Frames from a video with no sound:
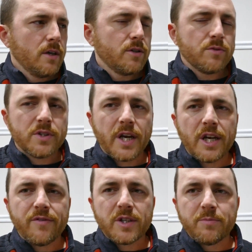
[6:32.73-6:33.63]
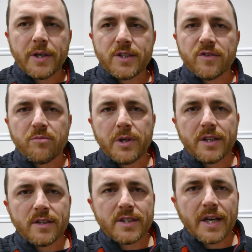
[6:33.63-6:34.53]
which was kind of expensive, but
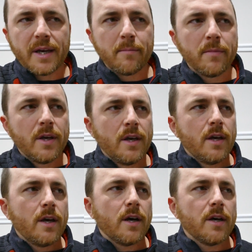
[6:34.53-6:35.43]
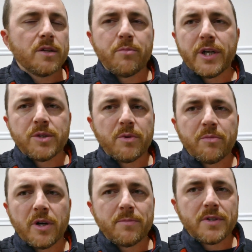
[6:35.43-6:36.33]
at the time the Benjamin
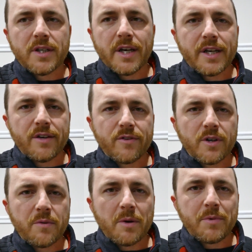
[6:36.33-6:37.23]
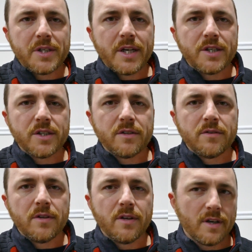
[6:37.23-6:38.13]
pumps did not have a good reputation.
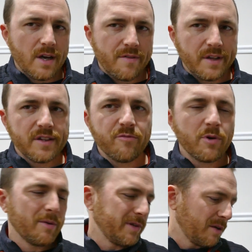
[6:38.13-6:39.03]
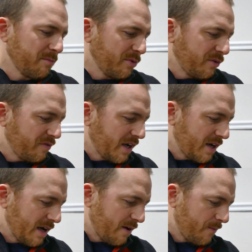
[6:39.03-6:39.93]
I think they've probably improved that
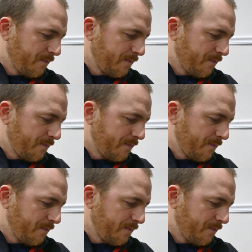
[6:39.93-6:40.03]
now.